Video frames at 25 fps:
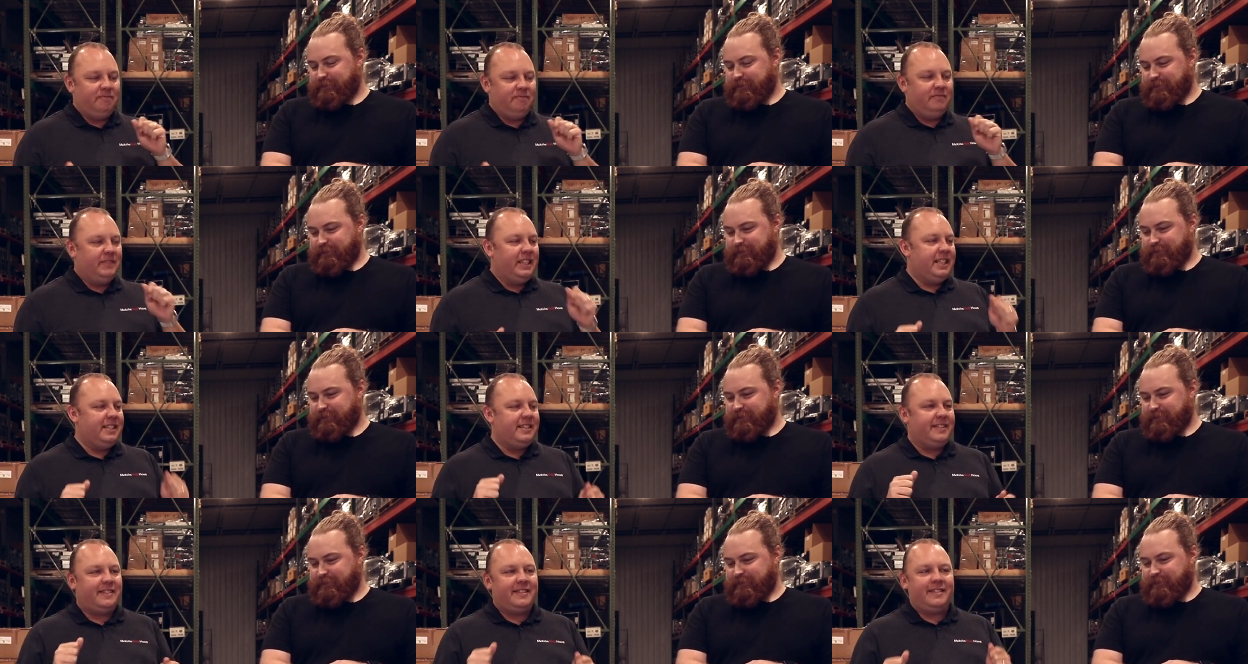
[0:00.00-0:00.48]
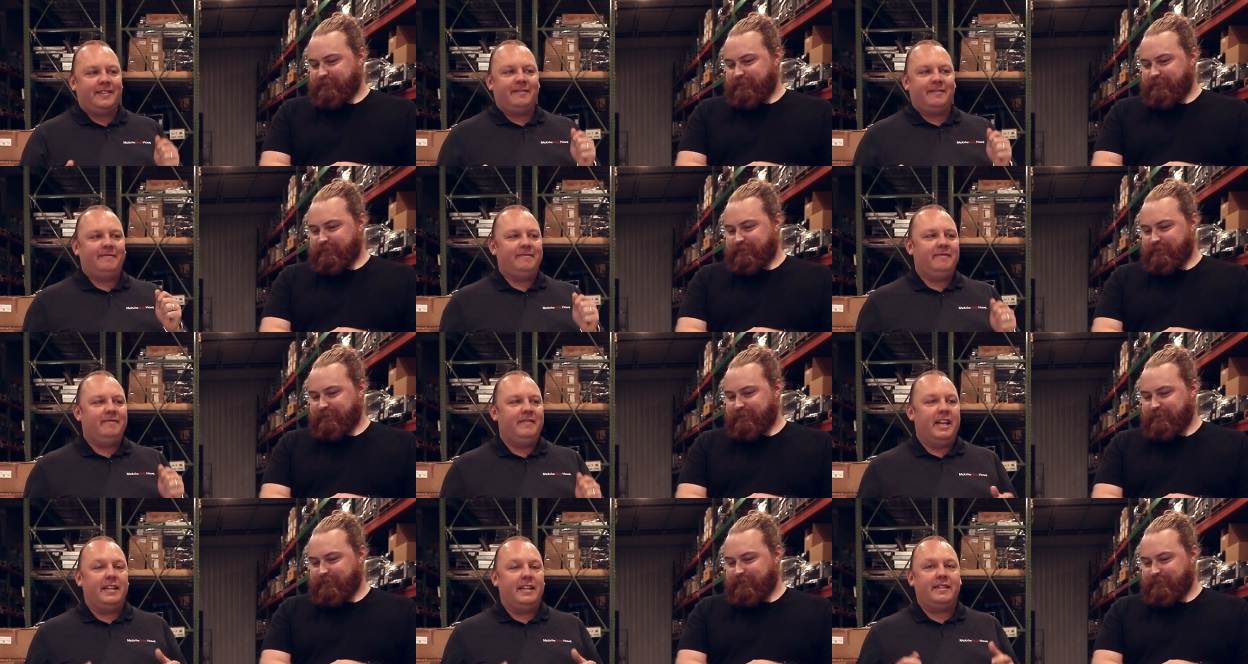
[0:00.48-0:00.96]
Speaker 1: it's,
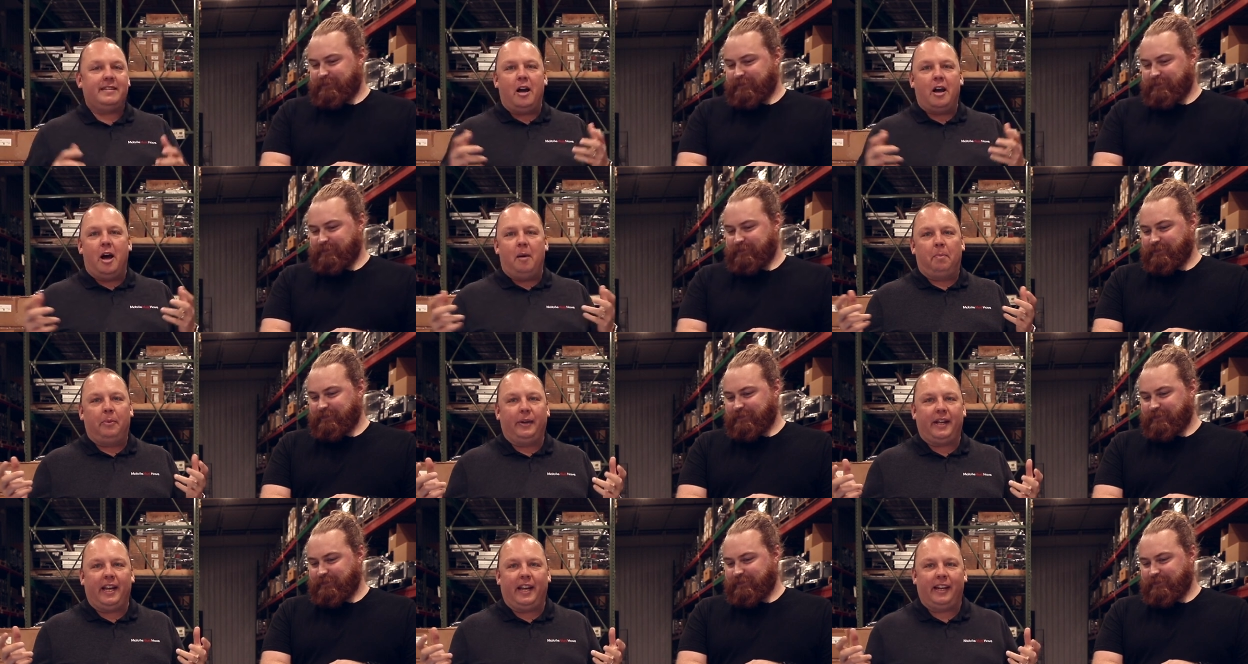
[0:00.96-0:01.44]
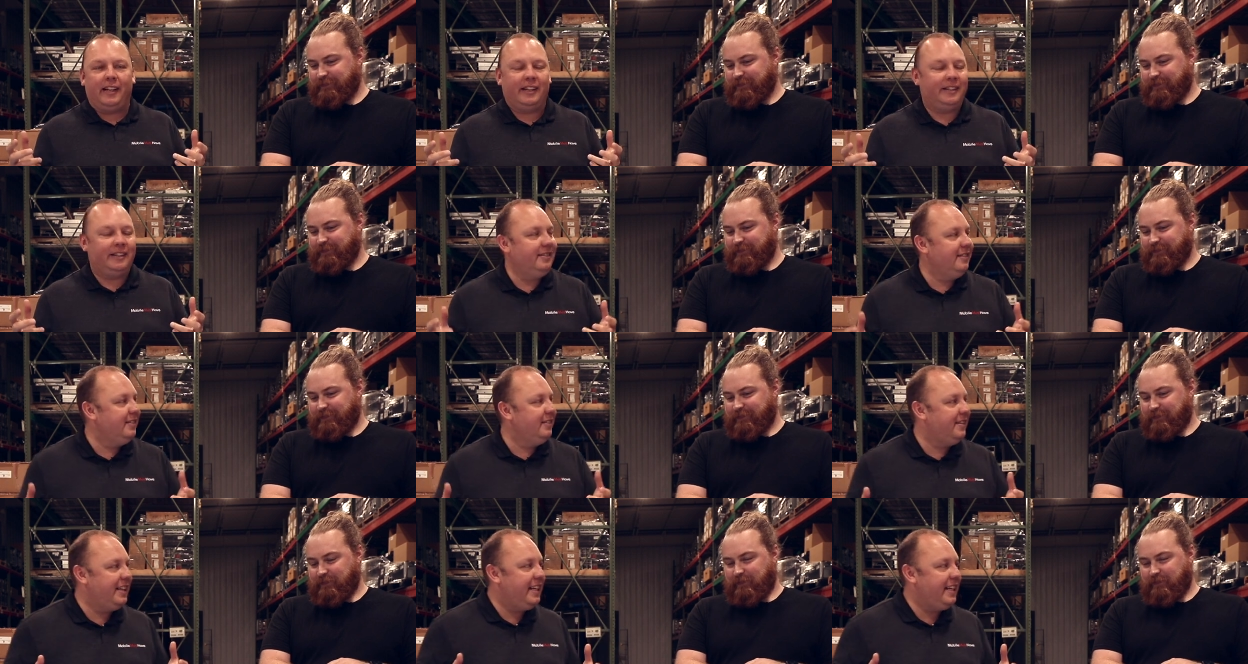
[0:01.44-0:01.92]
it's complicated
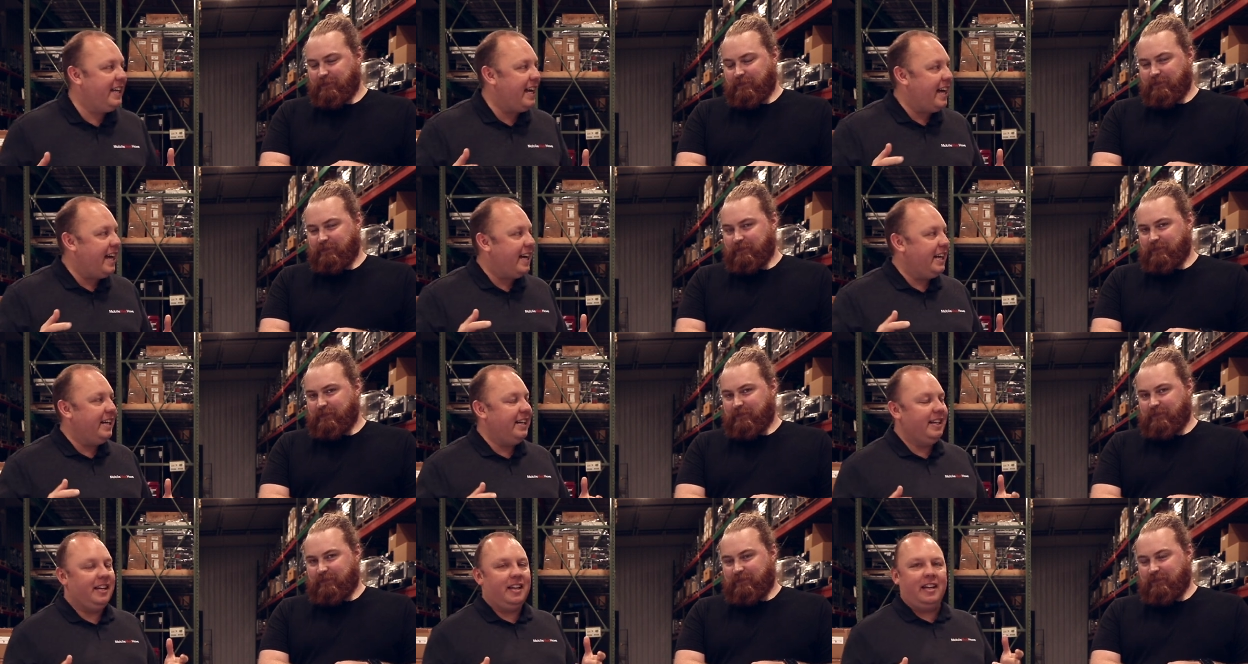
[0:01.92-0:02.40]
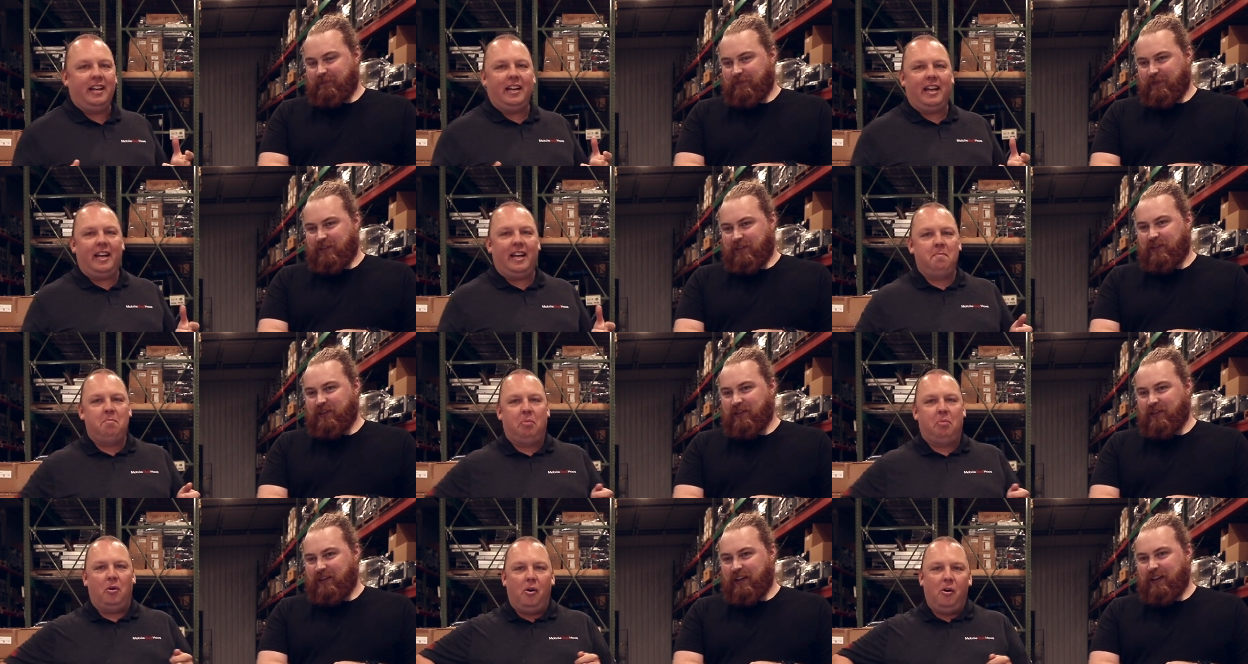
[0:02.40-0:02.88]
to get
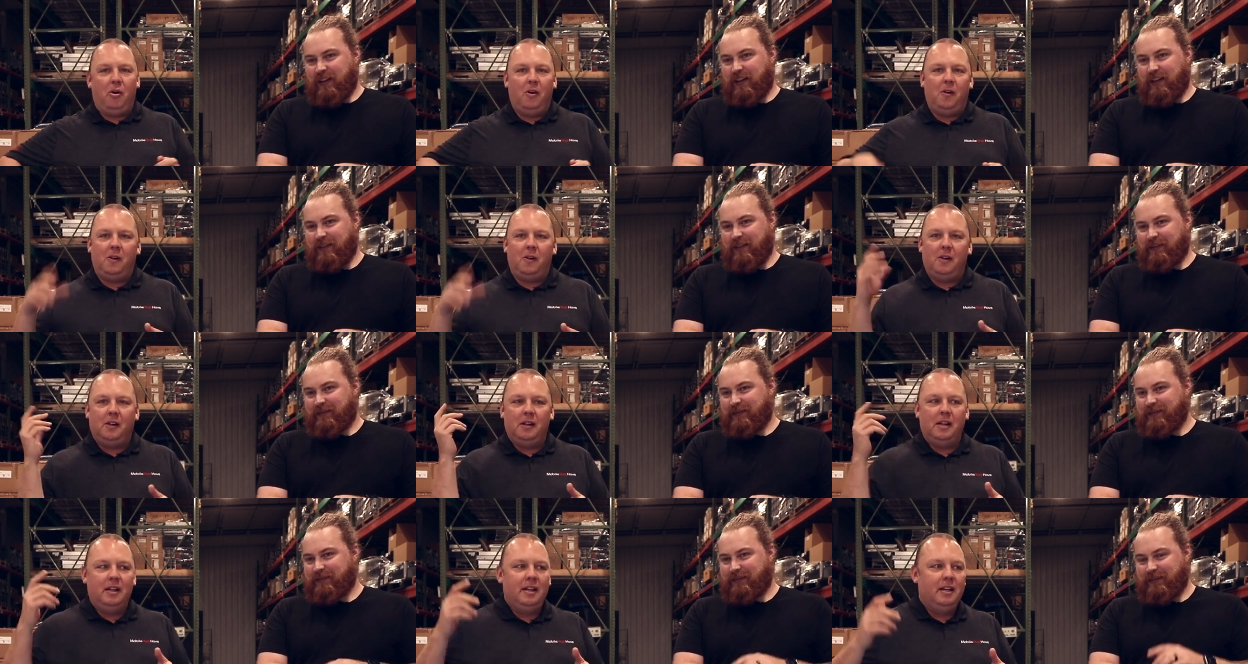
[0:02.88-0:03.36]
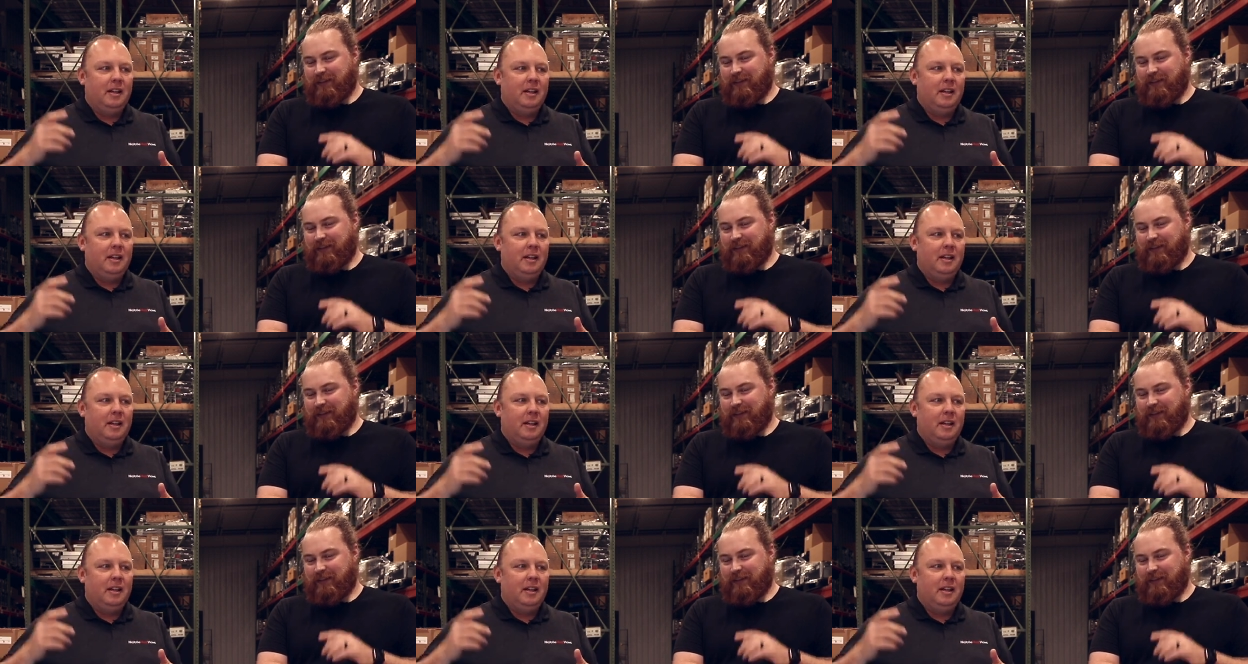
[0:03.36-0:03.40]
a pole